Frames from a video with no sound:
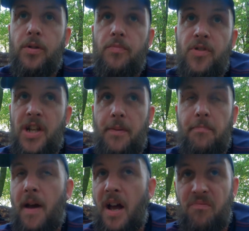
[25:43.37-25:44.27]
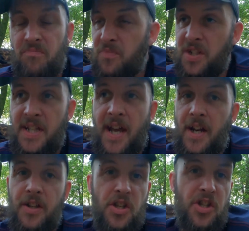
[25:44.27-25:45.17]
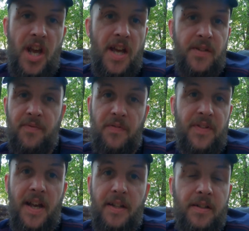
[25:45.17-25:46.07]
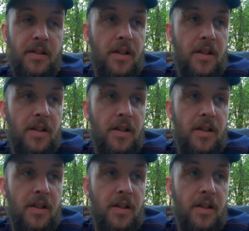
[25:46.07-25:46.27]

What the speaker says: Sleeping mat was a tenner. These chairs, 15.